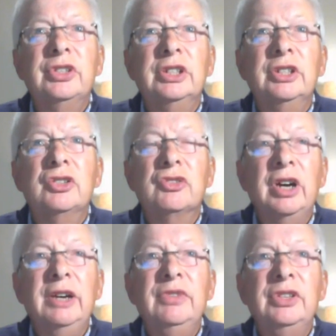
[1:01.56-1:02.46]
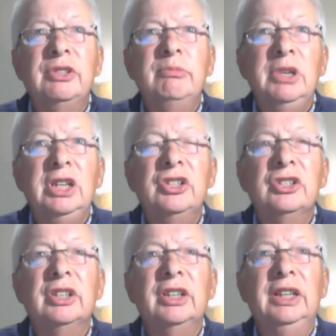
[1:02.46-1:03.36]
going to drive this
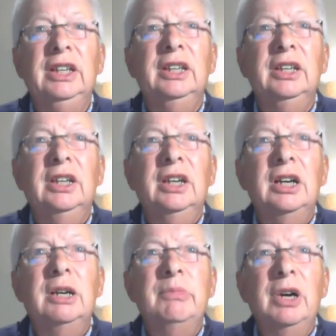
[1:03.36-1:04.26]
immediately um,